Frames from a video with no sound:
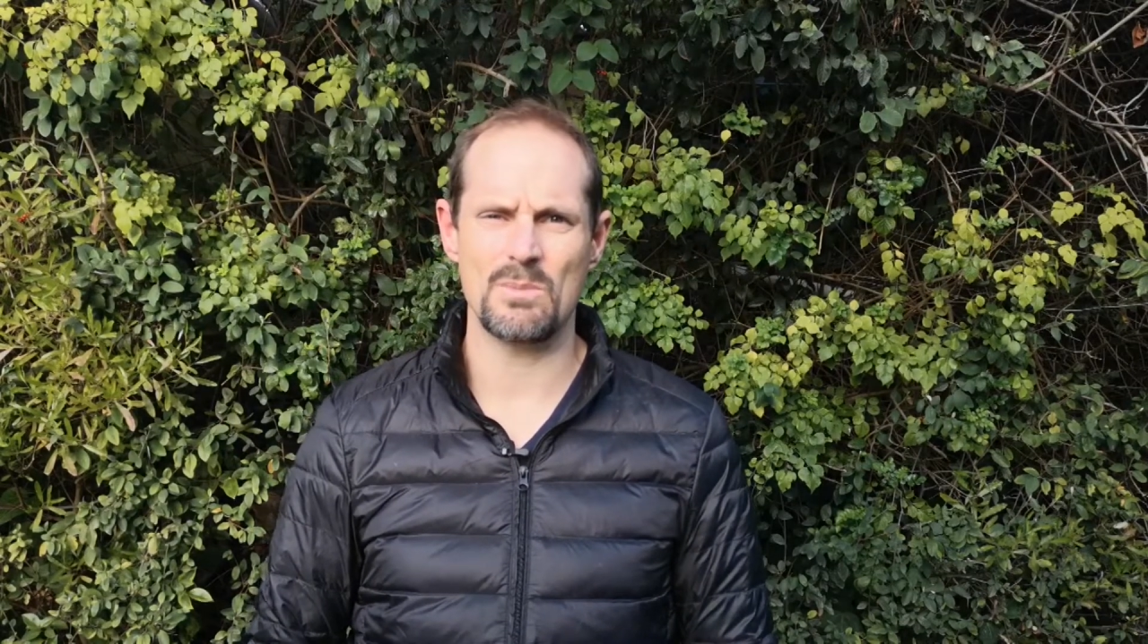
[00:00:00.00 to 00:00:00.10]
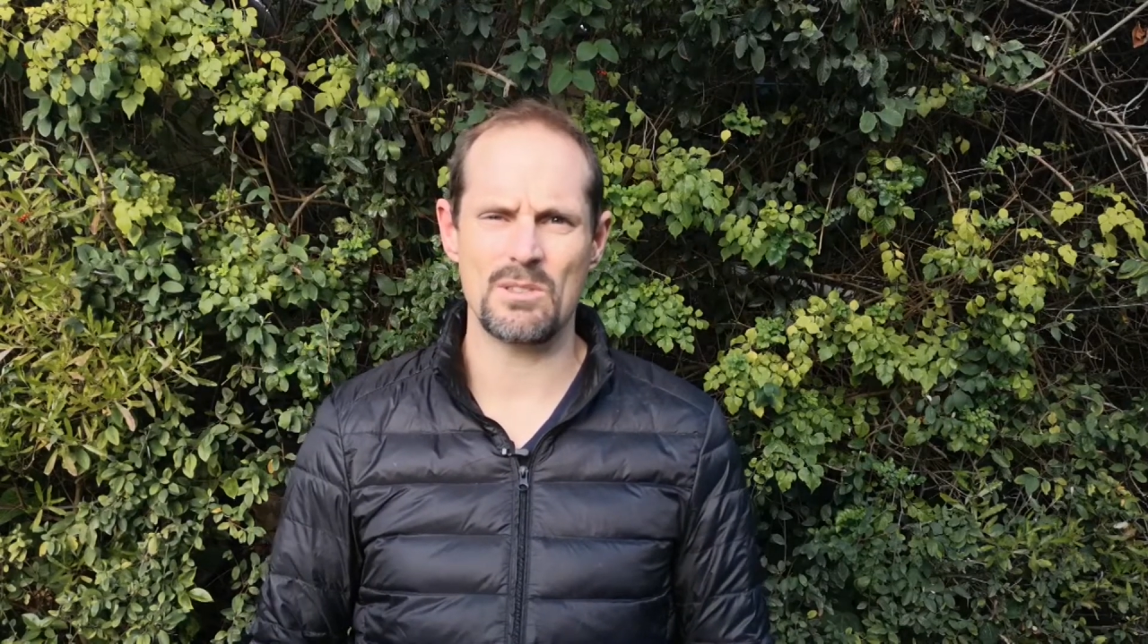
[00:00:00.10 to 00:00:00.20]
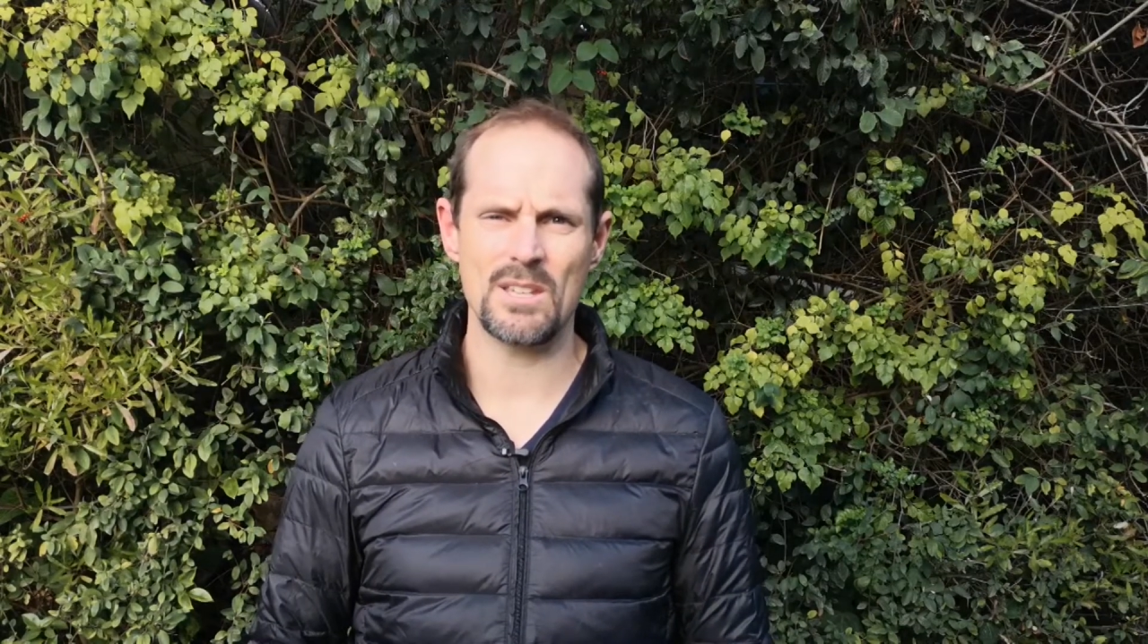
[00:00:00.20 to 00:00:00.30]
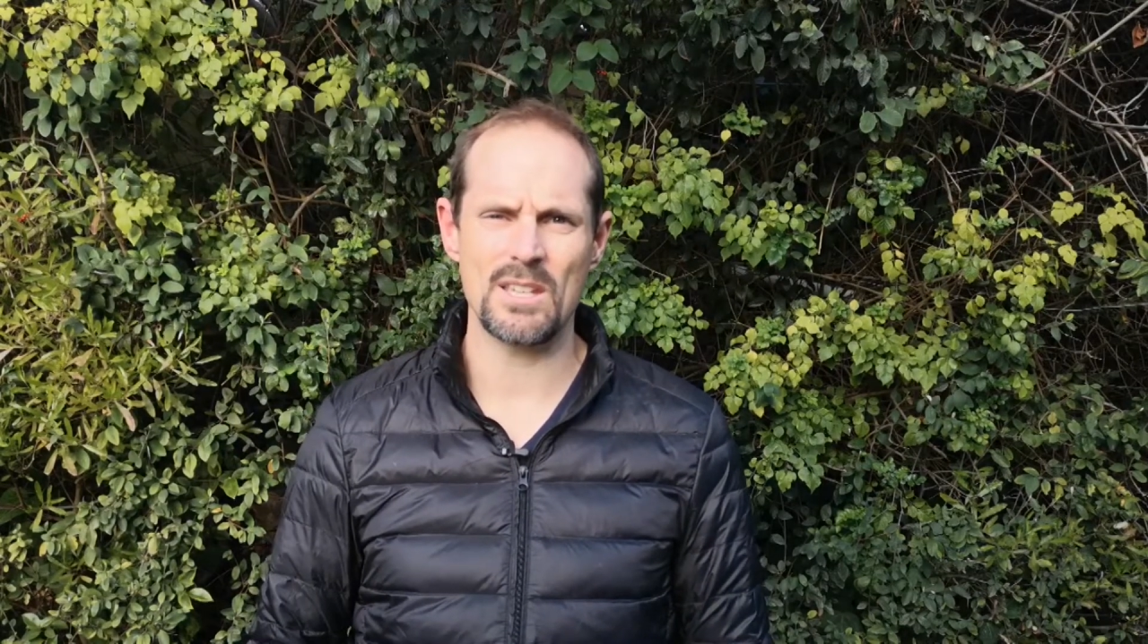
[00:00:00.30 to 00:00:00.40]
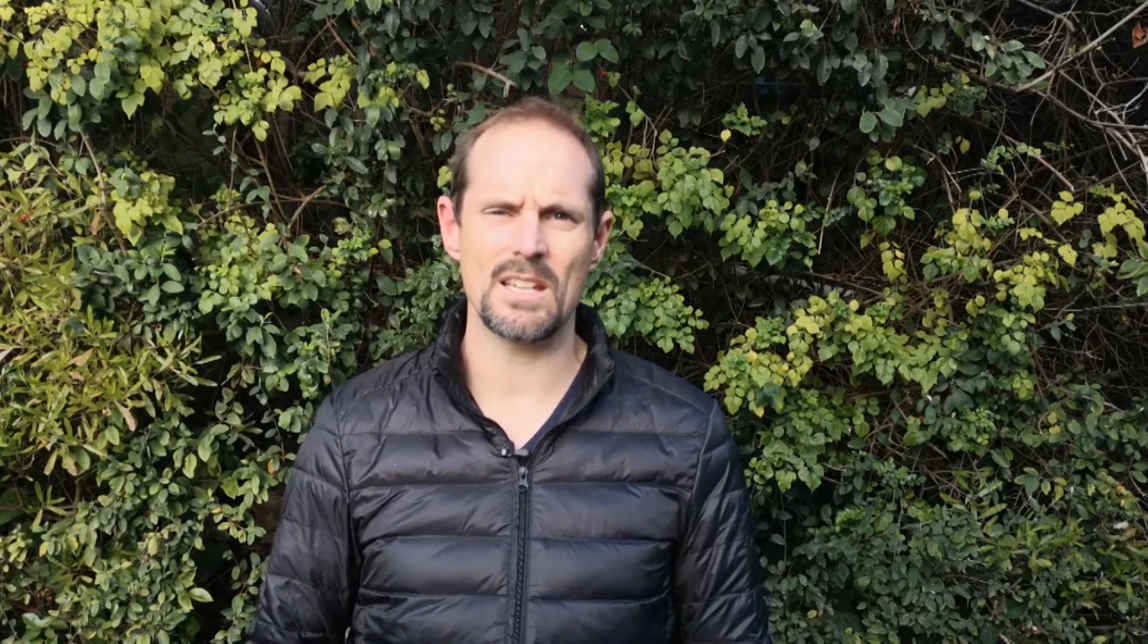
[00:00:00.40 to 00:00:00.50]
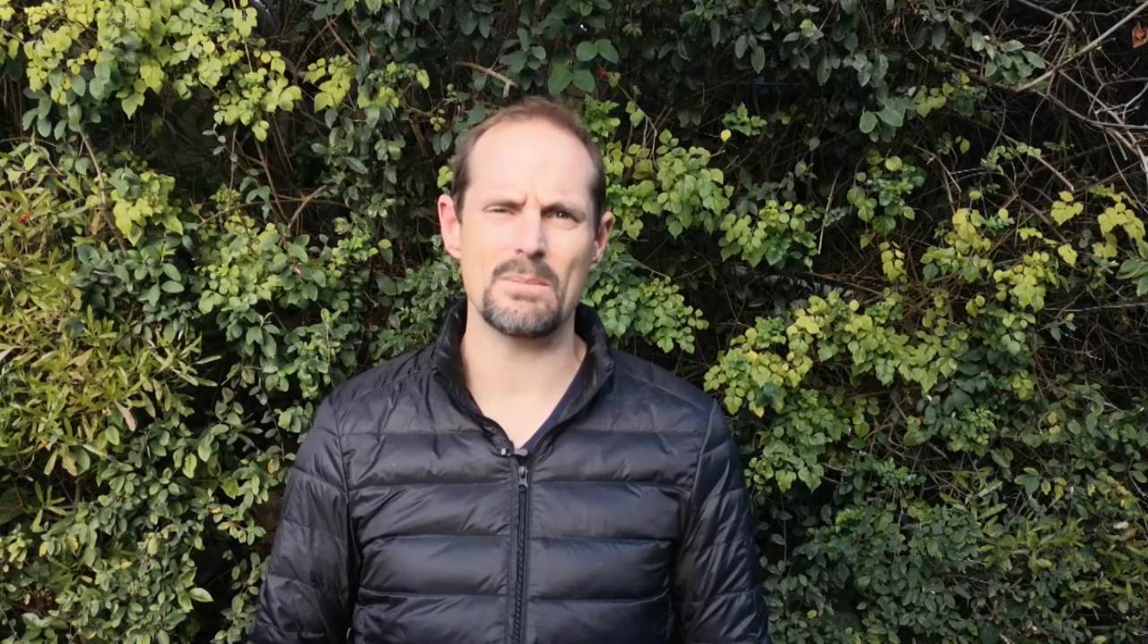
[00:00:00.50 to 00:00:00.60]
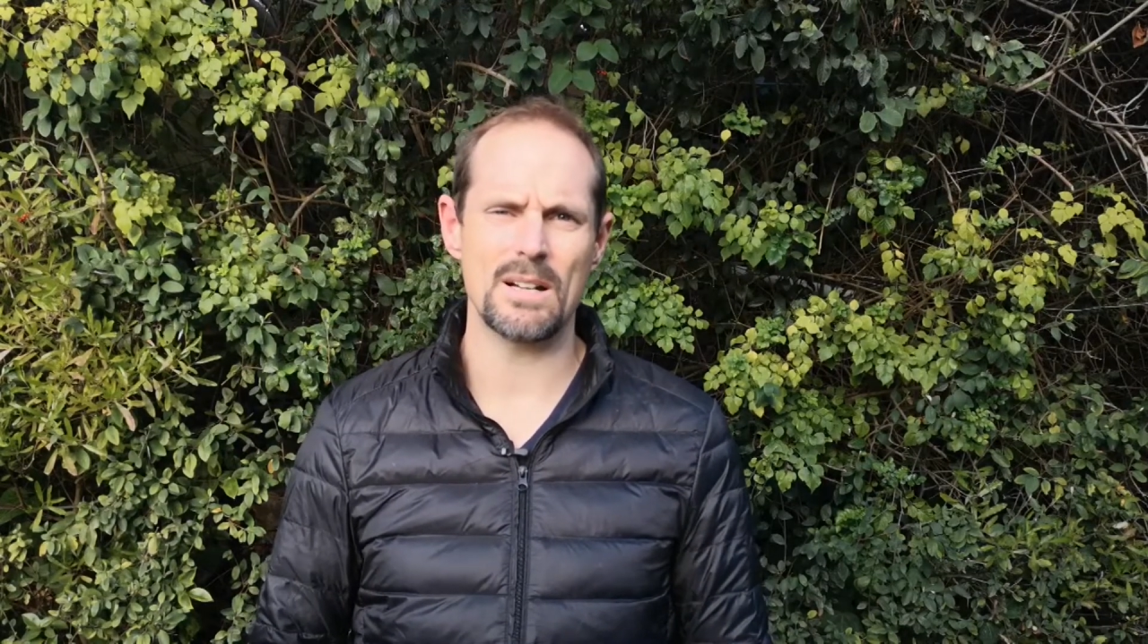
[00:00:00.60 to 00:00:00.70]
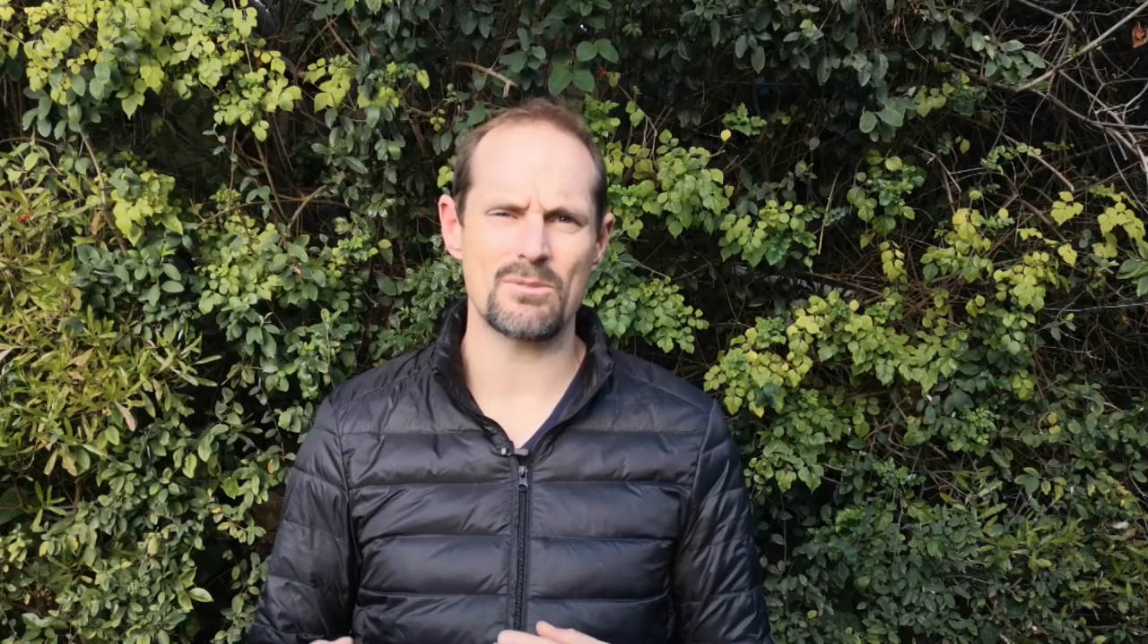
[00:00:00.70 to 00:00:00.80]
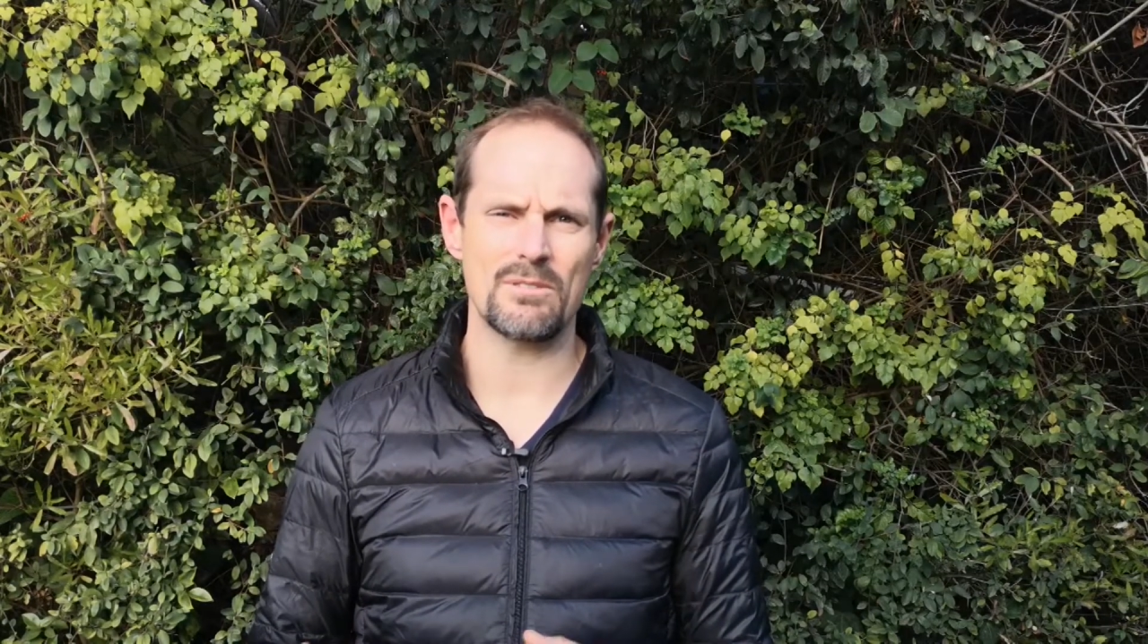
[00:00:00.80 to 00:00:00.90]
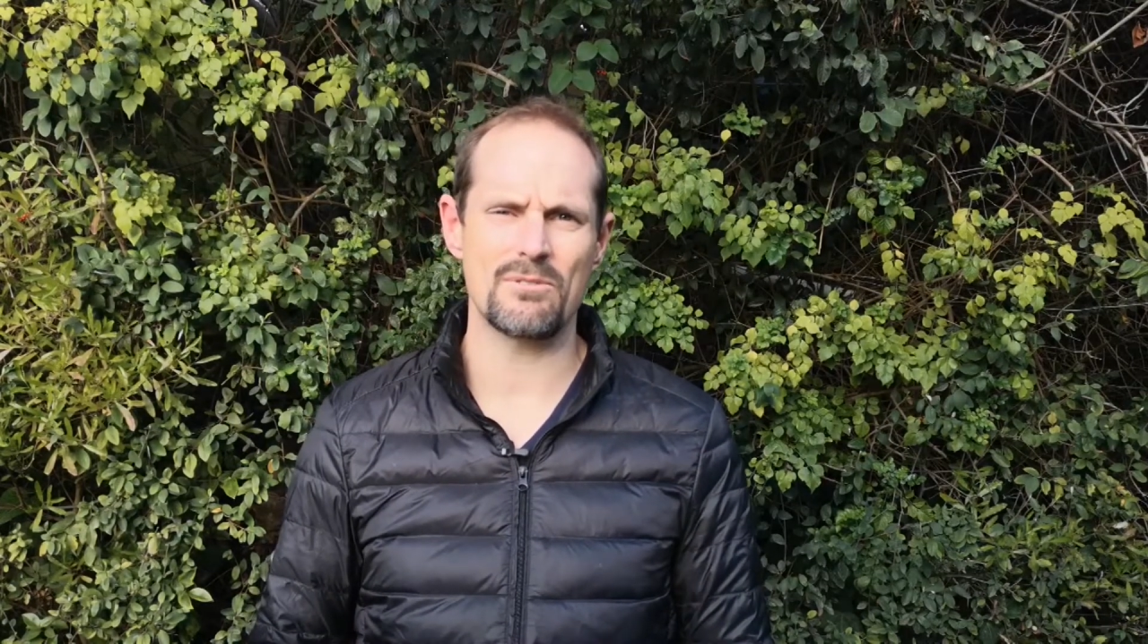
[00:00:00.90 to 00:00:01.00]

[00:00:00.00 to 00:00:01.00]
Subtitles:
be thinking about,